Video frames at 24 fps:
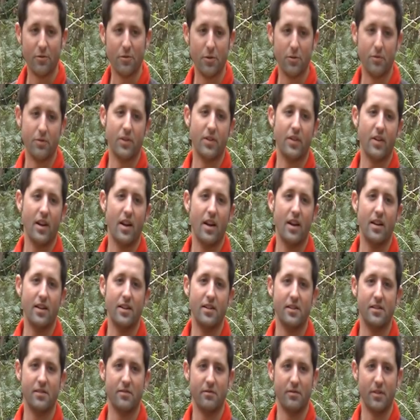root inside,
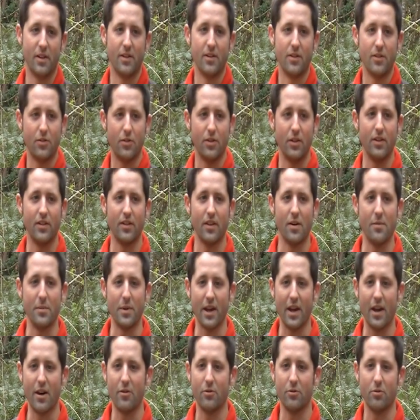and the tree's coming
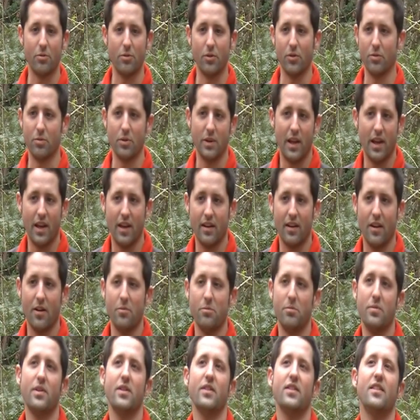out, which we can't help
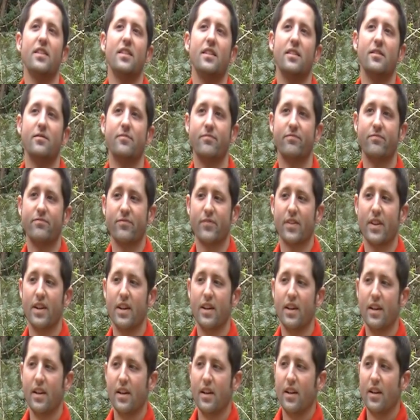but see.
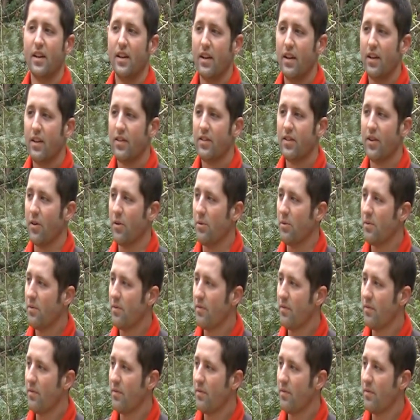So,